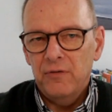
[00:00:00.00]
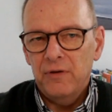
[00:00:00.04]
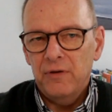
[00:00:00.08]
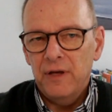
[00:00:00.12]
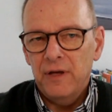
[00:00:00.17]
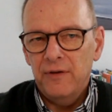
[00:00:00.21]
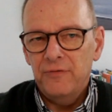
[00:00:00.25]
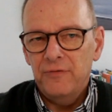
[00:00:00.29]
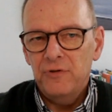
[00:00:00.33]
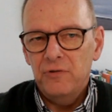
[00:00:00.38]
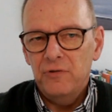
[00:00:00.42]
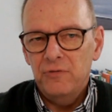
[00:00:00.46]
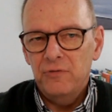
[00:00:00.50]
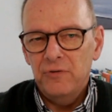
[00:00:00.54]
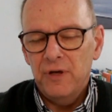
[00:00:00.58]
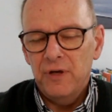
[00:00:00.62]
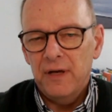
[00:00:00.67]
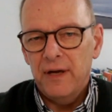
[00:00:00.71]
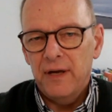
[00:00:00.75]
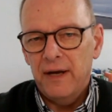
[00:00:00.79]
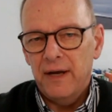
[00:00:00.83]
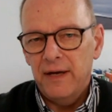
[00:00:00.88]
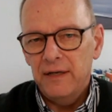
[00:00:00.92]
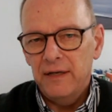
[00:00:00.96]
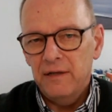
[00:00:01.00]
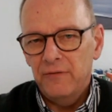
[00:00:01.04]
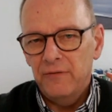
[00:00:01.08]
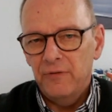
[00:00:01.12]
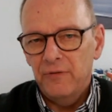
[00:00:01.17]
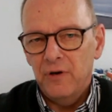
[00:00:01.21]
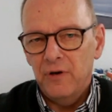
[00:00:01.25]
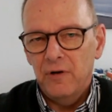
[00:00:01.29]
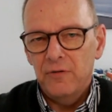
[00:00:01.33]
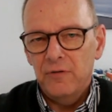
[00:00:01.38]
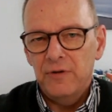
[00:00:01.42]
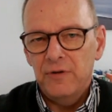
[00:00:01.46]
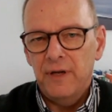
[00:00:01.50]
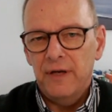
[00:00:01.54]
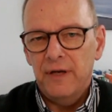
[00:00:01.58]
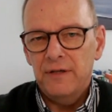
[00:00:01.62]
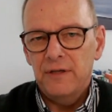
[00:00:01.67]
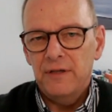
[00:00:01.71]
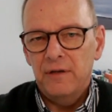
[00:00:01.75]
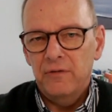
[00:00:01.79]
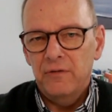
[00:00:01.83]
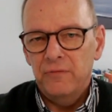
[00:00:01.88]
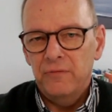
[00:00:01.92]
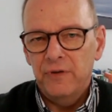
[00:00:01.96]
gives you a kind of
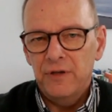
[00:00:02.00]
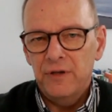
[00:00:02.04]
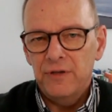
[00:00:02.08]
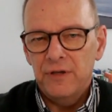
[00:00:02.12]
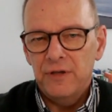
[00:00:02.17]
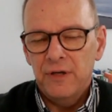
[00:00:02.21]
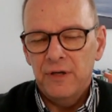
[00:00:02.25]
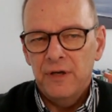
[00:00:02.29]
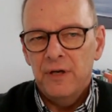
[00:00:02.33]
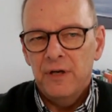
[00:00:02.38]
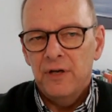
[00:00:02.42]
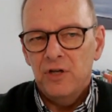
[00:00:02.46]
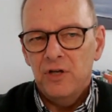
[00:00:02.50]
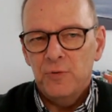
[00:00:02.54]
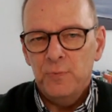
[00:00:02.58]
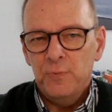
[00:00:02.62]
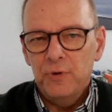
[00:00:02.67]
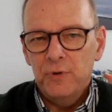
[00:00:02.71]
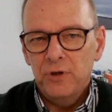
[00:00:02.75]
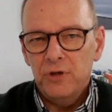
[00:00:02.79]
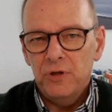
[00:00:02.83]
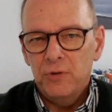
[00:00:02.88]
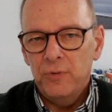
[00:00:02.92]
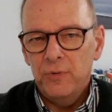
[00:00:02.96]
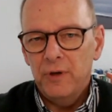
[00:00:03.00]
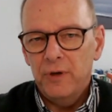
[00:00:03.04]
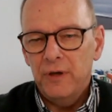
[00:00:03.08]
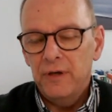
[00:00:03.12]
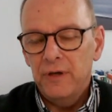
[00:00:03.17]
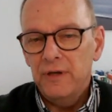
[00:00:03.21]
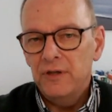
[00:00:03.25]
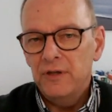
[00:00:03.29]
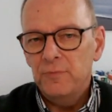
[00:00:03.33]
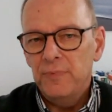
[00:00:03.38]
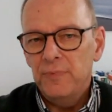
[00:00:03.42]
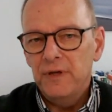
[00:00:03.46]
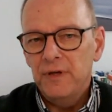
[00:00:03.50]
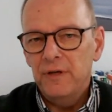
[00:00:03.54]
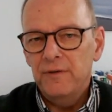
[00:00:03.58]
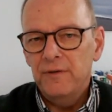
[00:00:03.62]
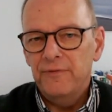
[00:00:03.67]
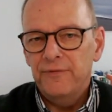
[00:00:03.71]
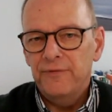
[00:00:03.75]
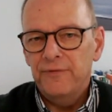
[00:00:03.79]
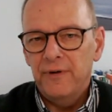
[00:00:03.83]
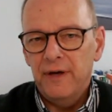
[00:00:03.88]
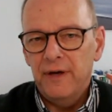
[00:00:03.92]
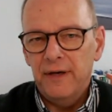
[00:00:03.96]
context in which spirituality has been
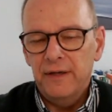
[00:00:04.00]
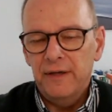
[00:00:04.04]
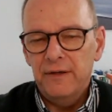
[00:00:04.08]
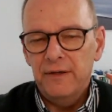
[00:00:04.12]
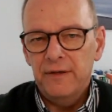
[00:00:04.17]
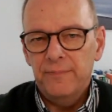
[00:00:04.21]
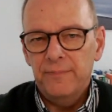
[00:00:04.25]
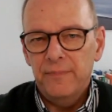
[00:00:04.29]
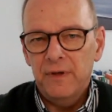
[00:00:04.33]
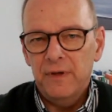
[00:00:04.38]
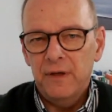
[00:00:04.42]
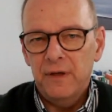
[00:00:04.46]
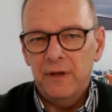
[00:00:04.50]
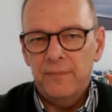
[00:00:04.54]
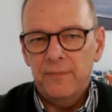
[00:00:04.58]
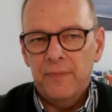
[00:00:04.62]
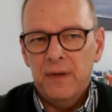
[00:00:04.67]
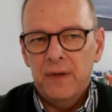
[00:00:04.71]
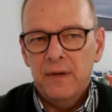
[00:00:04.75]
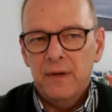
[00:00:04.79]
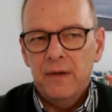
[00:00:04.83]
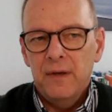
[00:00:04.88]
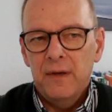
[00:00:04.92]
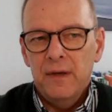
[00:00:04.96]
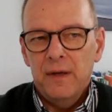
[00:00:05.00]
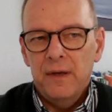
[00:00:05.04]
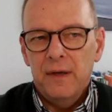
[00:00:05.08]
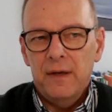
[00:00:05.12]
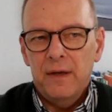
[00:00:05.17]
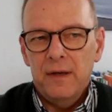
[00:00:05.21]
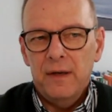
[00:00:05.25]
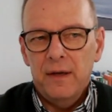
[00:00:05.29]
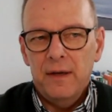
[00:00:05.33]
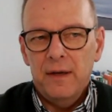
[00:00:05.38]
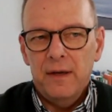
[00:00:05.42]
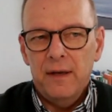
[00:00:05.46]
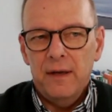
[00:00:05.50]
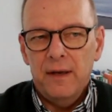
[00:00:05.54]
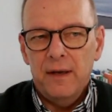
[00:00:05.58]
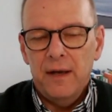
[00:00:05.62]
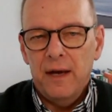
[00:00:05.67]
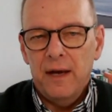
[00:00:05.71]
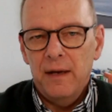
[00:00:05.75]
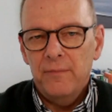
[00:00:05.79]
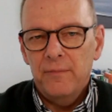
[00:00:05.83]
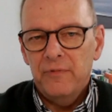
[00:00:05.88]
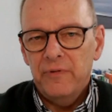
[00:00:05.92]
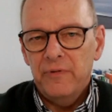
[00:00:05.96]
defined.
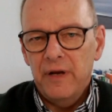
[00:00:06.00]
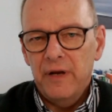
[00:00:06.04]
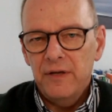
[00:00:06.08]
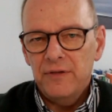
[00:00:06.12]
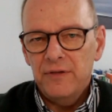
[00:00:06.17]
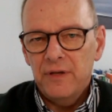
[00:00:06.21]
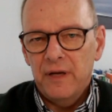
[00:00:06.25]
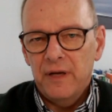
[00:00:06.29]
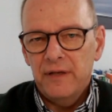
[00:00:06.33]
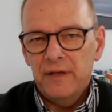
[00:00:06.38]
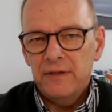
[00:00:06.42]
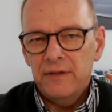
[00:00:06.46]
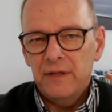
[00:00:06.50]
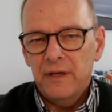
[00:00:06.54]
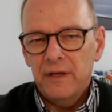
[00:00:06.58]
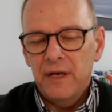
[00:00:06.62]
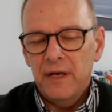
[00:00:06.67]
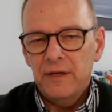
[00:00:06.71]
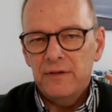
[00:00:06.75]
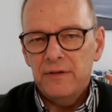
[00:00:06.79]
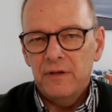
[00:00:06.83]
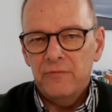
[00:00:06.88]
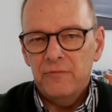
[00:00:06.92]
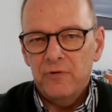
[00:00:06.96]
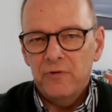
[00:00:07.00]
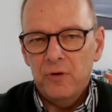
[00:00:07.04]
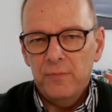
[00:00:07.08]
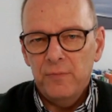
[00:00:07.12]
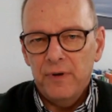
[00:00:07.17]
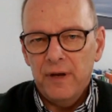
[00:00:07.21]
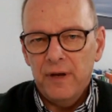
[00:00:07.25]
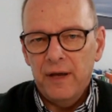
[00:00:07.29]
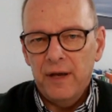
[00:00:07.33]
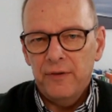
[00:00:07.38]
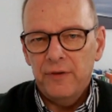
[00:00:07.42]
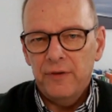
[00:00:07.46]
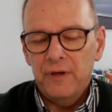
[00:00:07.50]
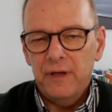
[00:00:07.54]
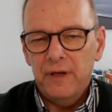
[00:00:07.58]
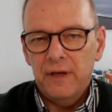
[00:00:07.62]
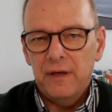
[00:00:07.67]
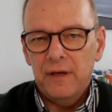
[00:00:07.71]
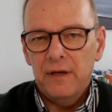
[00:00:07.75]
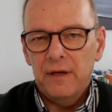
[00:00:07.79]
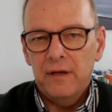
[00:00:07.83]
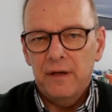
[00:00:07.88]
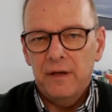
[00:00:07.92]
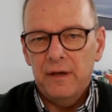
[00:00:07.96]
I'm raised as a Roman
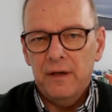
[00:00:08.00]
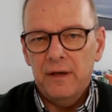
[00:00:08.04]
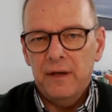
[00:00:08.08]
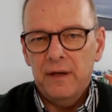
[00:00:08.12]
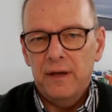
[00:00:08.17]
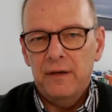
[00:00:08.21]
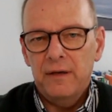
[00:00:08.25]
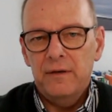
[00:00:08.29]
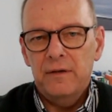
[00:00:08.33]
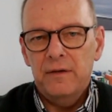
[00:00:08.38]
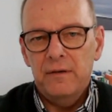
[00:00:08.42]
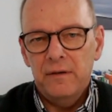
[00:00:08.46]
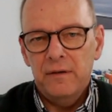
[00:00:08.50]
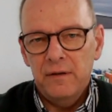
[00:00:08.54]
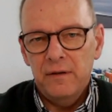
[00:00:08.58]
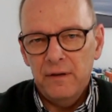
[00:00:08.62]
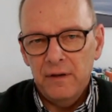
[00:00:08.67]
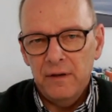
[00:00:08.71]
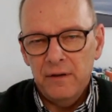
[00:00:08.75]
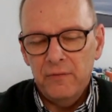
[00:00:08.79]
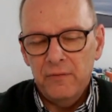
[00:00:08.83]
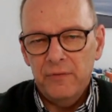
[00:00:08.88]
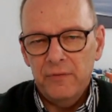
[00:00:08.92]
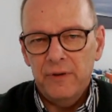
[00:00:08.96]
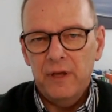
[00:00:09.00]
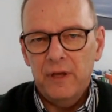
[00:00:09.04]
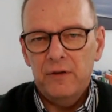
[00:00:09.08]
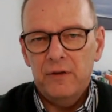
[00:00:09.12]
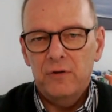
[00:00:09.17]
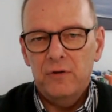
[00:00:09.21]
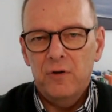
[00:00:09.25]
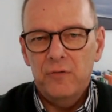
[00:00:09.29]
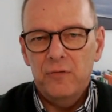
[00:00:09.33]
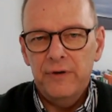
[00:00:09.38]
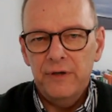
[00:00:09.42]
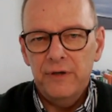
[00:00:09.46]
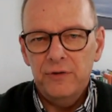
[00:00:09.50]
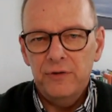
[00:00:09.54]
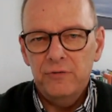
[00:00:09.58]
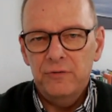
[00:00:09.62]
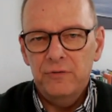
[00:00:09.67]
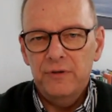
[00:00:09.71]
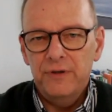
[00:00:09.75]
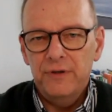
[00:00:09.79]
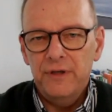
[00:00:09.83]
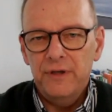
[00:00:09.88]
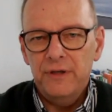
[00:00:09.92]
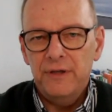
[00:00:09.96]
Catholic, and without going to
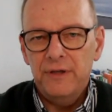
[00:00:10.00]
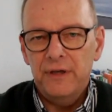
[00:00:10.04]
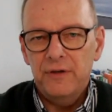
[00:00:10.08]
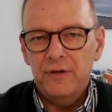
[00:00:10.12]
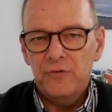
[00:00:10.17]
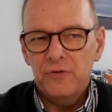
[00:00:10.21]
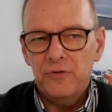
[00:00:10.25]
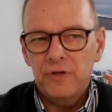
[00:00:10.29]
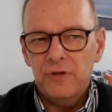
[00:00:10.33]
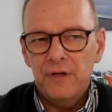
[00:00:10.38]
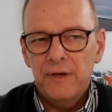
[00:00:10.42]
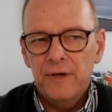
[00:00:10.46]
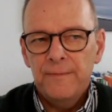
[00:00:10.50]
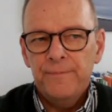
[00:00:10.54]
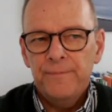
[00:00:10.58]
the details,